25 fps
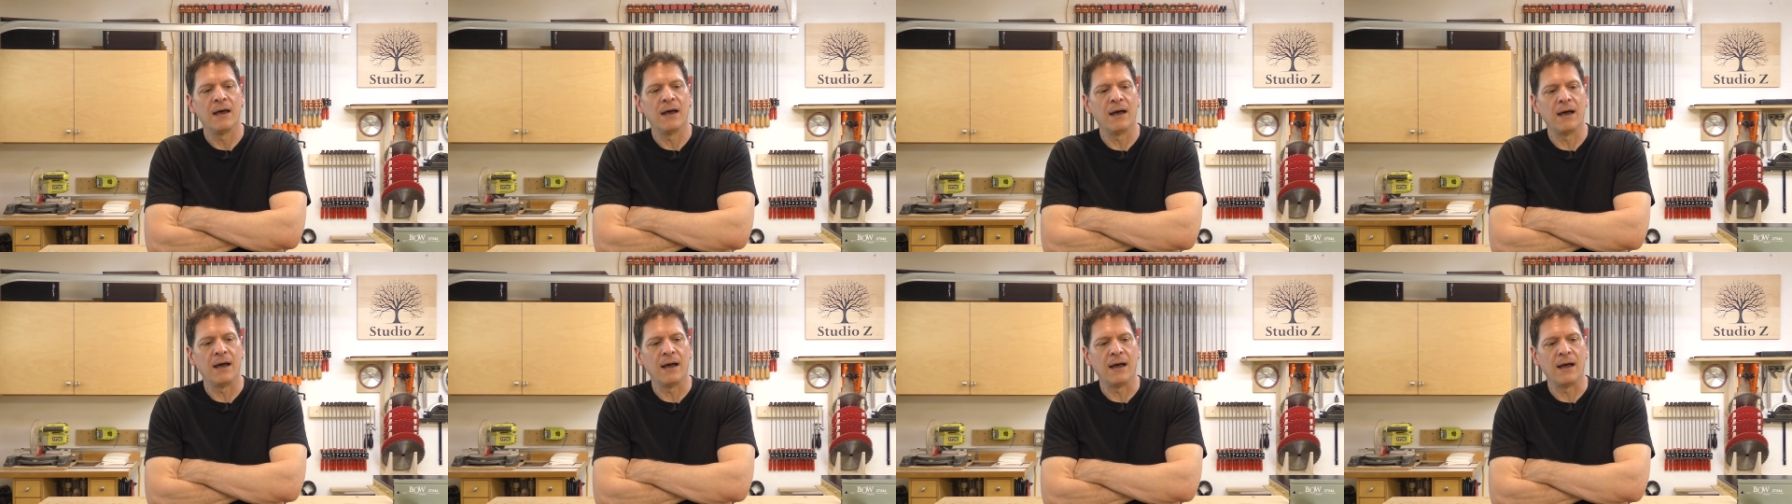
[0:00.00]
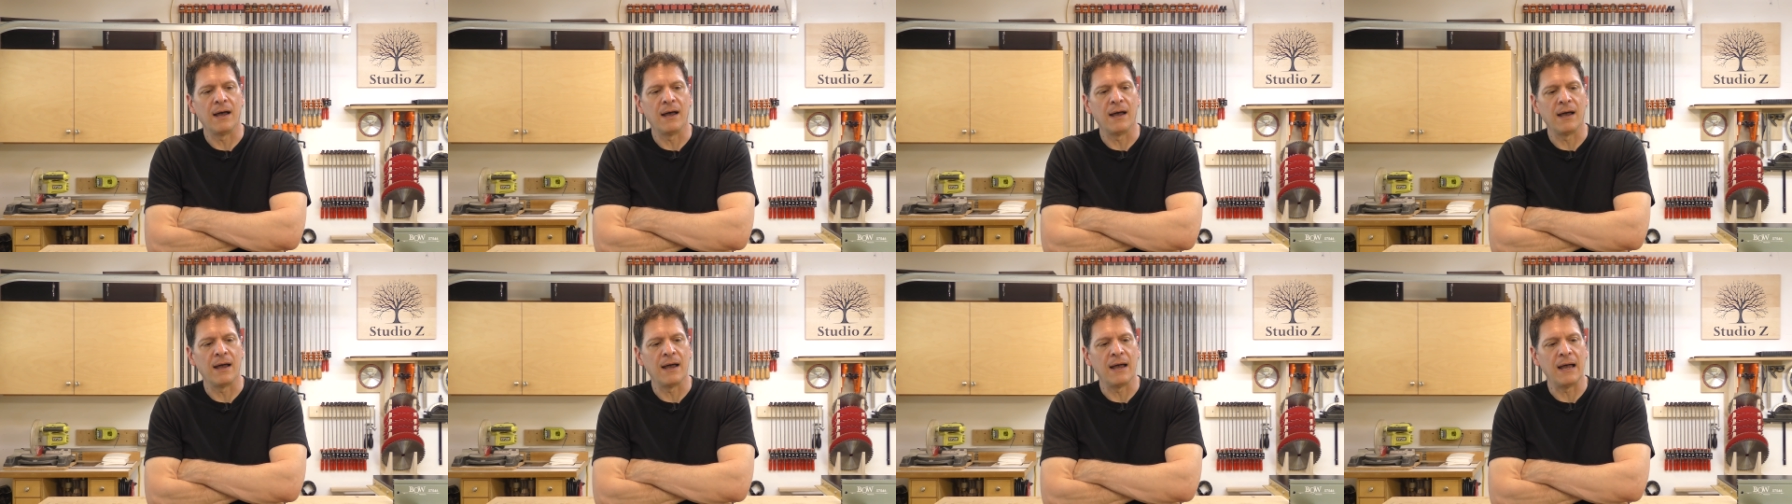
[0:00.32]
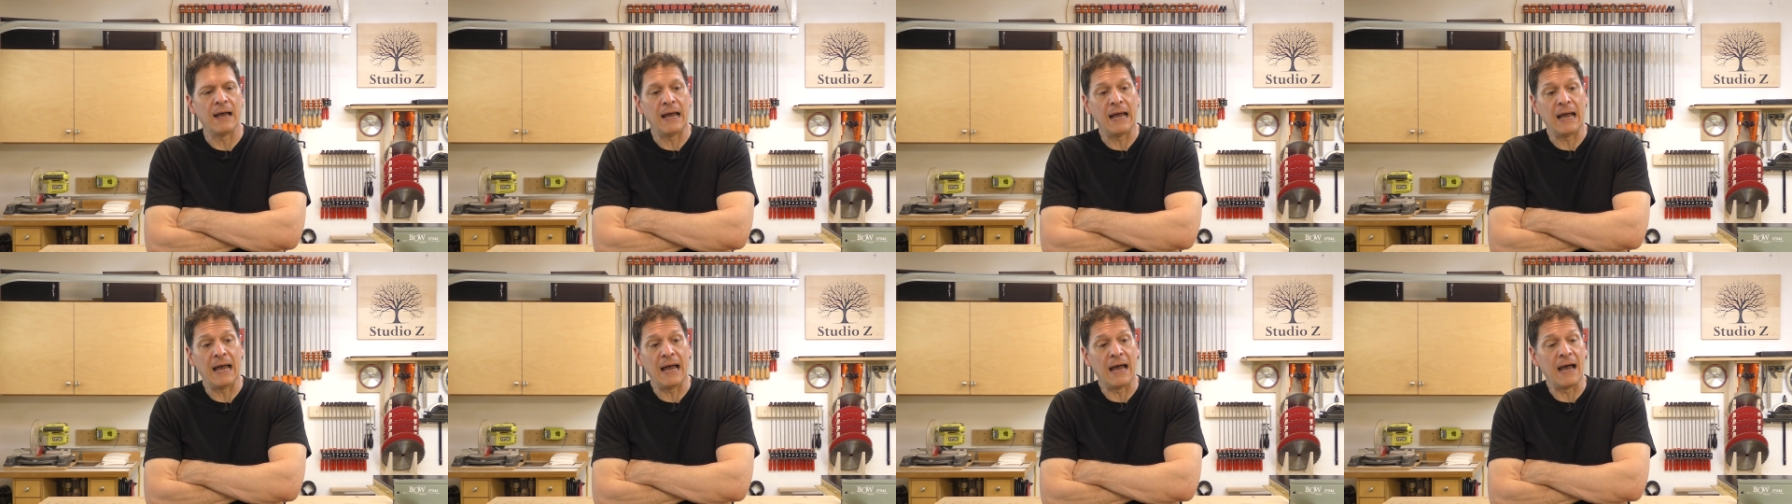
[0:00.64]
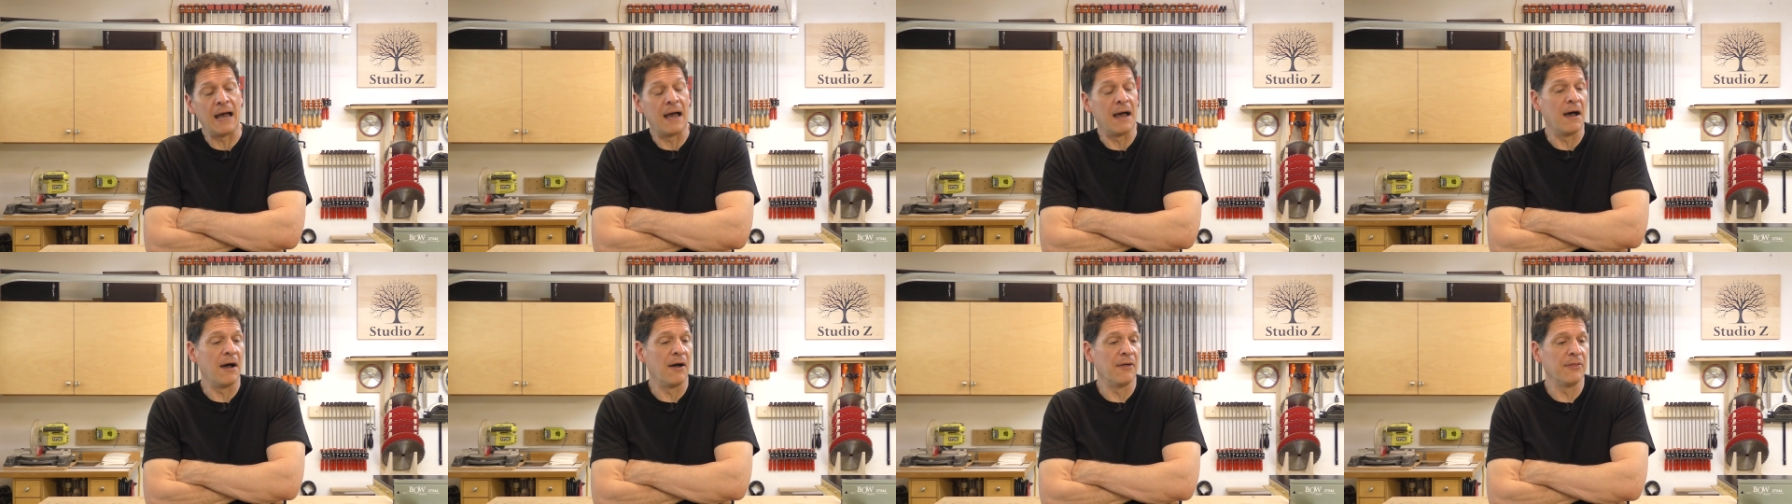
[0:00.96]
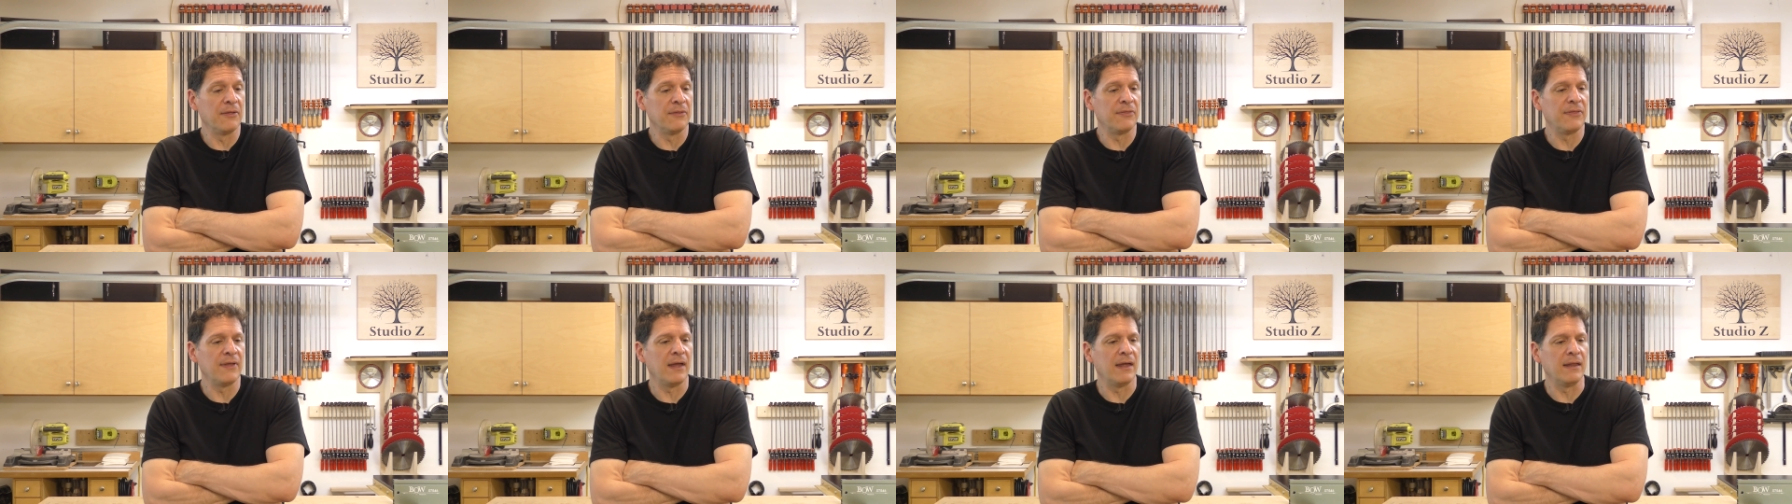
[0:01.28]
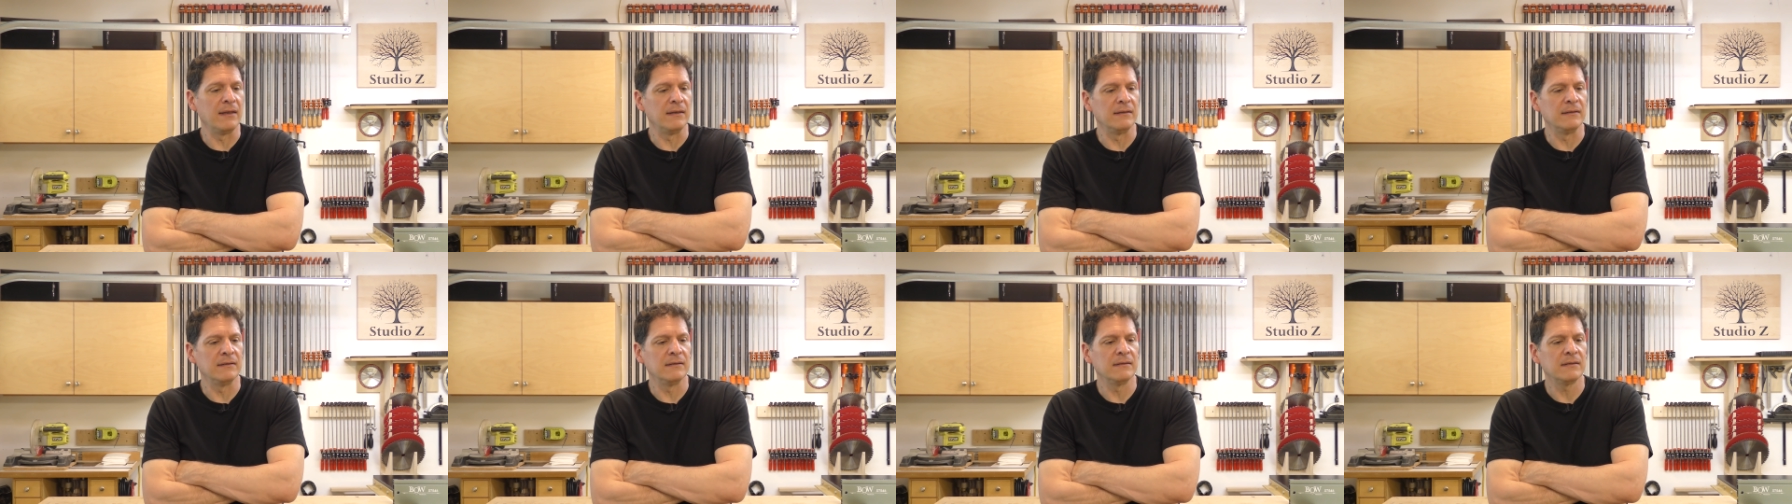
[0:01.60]
Uh, other
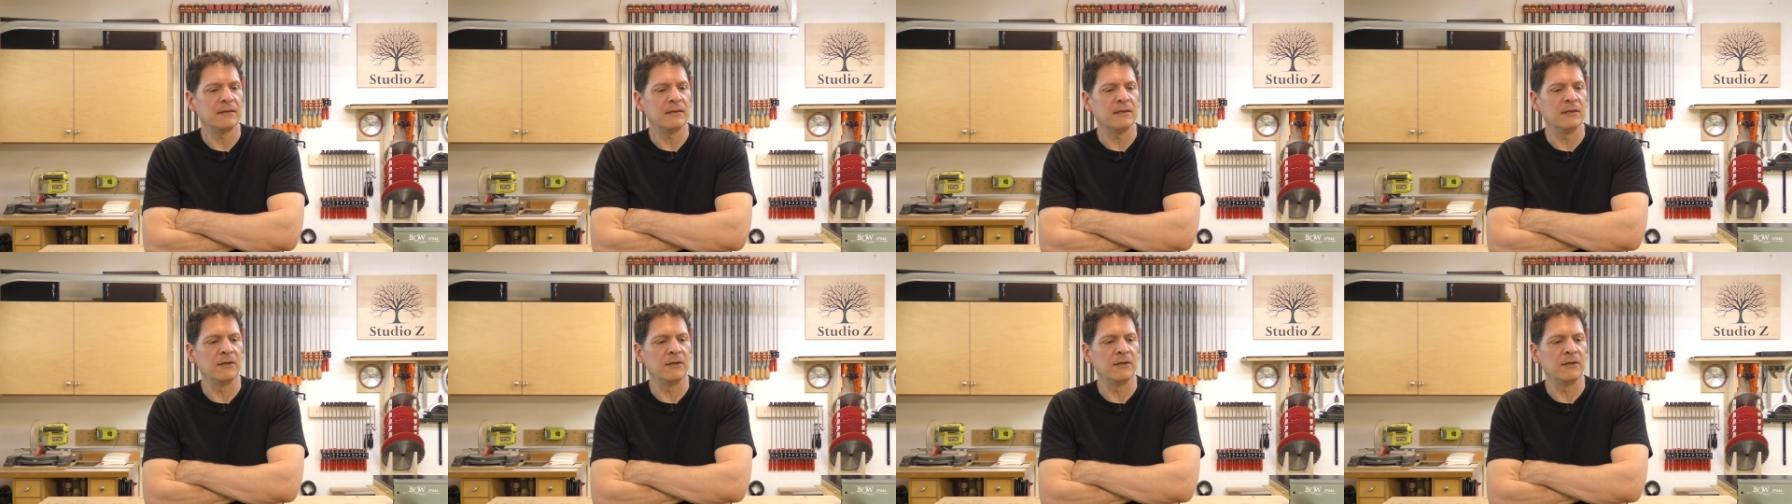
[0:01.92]
than,